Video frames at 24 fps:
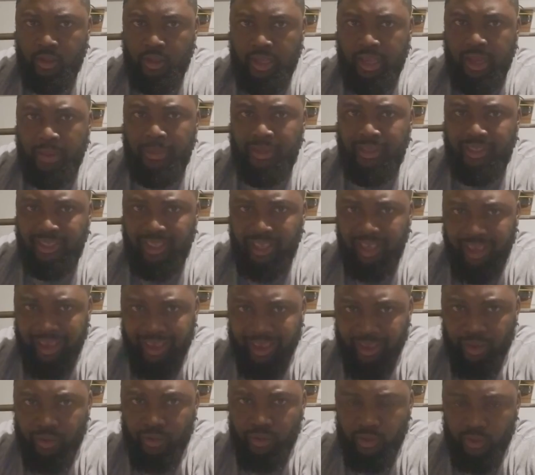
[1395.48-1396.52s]
I'm gonna
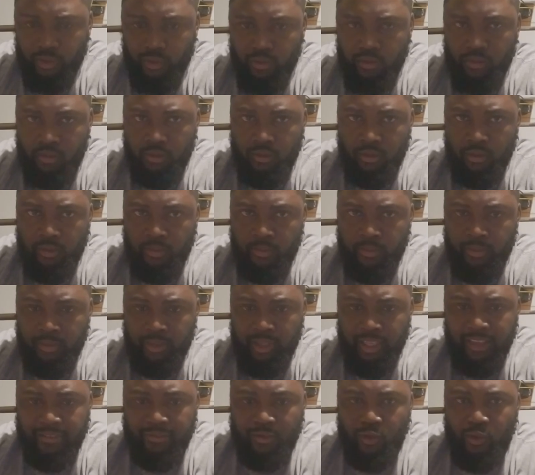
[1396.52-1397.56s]
tell you,
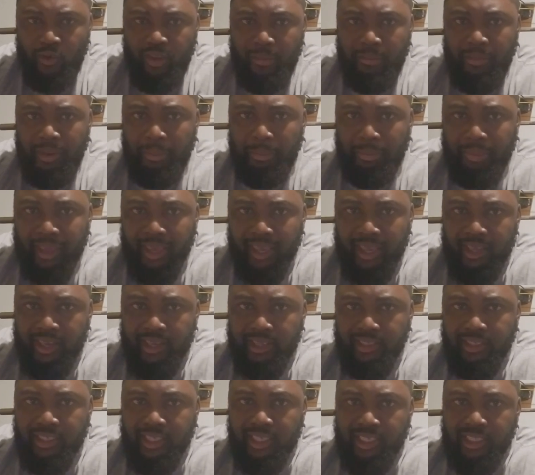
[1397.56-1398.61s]
if you ain't been paying
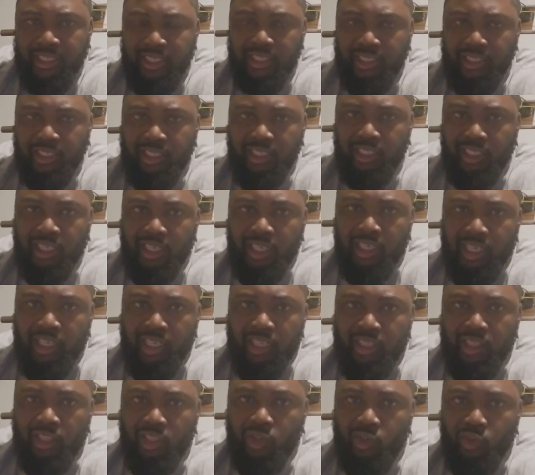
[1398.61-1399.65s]
attention to
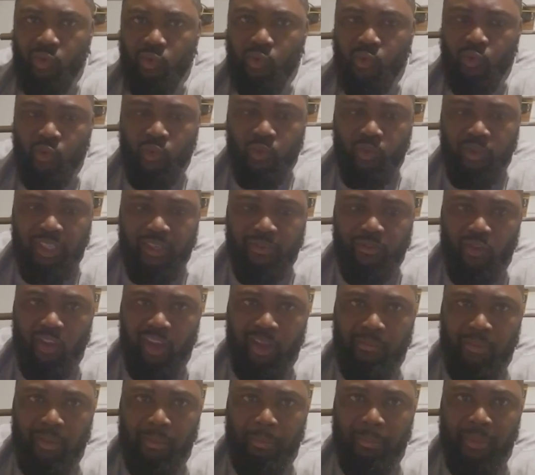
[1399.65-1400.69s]
the news, if you
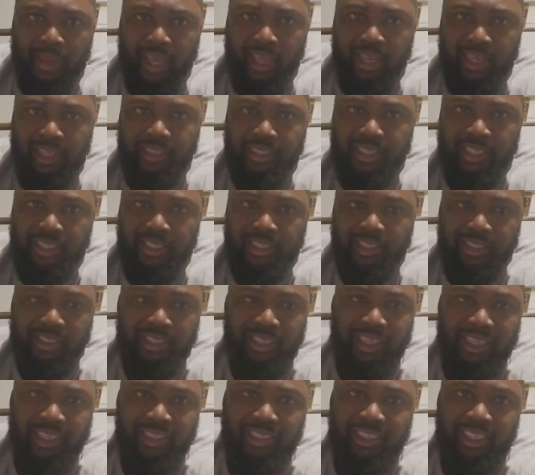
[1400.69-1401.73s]
ain't been paying attention
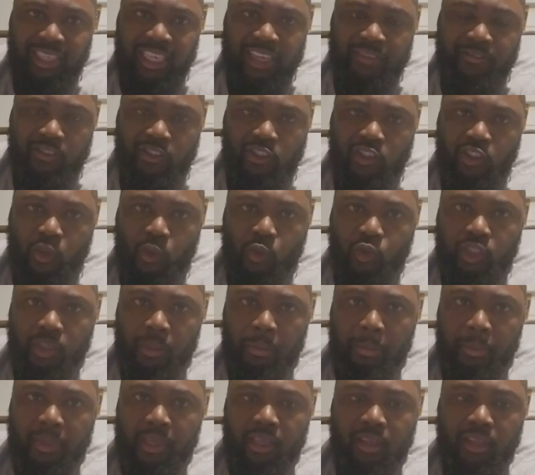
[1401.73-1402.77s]
to even social
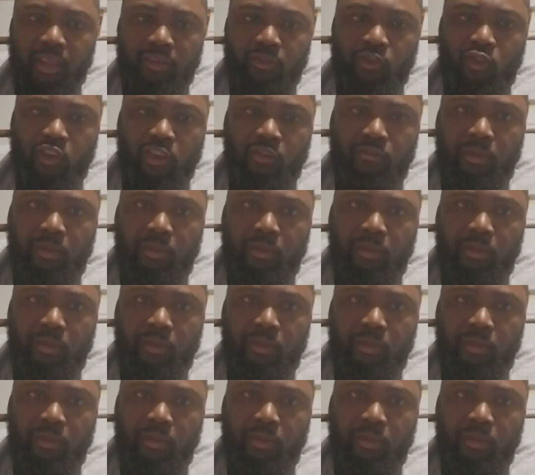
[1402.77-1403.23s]
media, if you ain't